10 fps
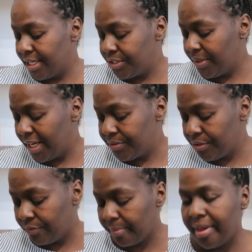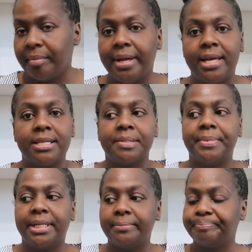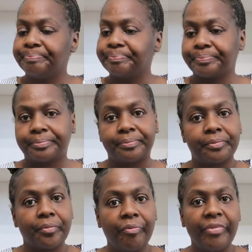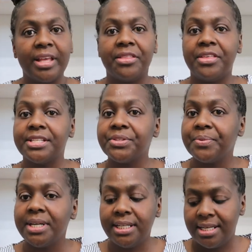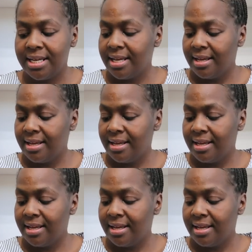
I do have two from MS, but this one